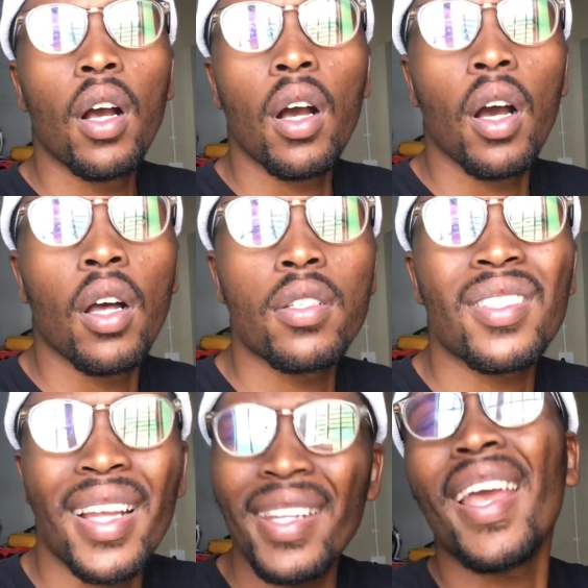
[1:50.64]
uh,
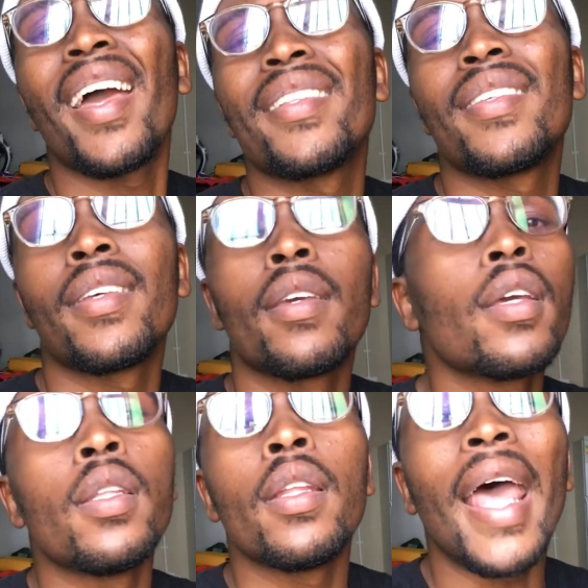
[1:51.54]
study acting
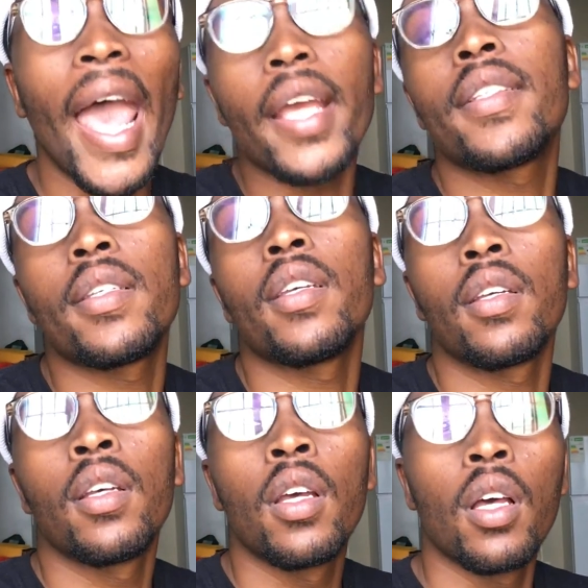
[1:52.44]
in an
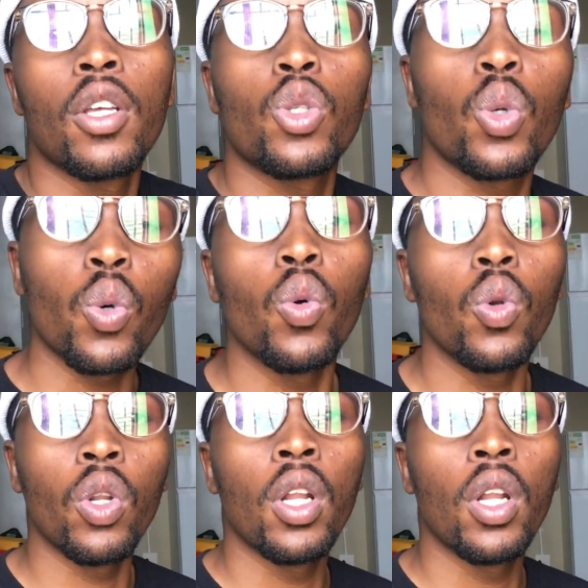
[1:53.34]
acting school